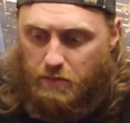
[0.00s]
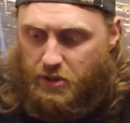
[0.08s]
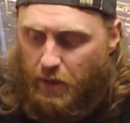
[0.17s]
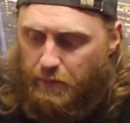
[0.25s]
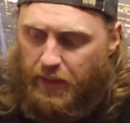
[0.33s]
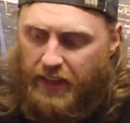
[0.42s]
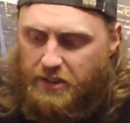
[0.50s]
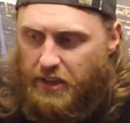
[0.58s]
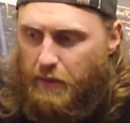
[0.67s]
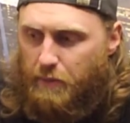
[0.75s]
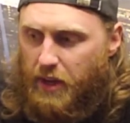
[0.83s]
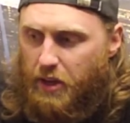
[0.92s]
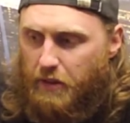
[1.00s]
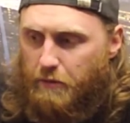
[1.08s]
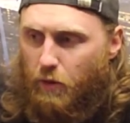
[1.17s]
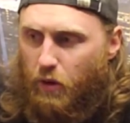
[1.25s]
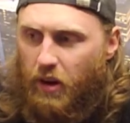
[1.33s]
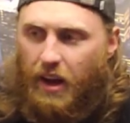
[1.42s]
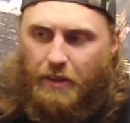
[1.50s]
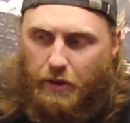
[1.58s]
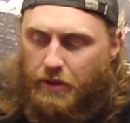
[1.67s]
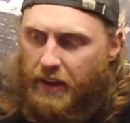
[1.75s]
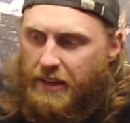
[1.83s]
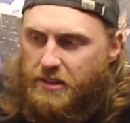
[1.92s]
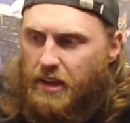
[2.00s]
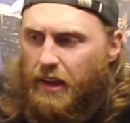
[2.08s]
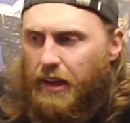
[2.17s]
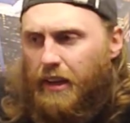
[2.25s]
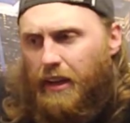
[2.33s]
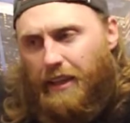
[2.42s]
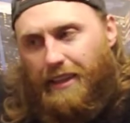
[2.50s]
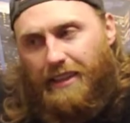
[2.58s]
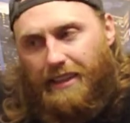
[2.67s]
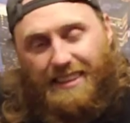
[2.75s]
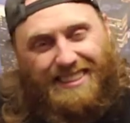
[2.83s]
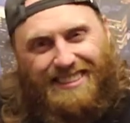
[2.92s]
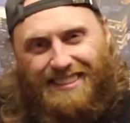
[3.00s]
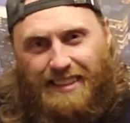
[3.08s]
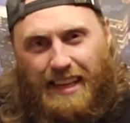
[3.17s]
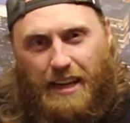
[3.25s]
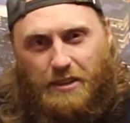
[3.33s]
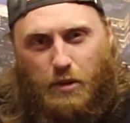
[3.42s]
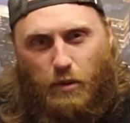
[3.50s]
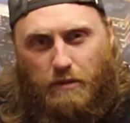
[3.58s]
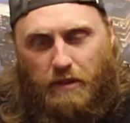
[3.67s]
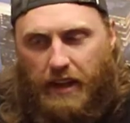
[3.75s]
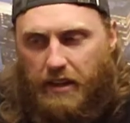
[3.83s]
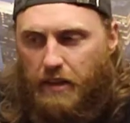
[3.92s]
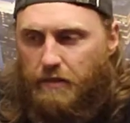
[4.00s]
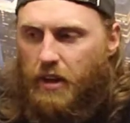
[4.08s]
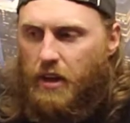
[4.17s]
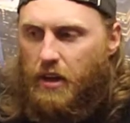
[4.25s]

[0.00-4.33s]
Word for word: some things it can be good for, other things not so effective.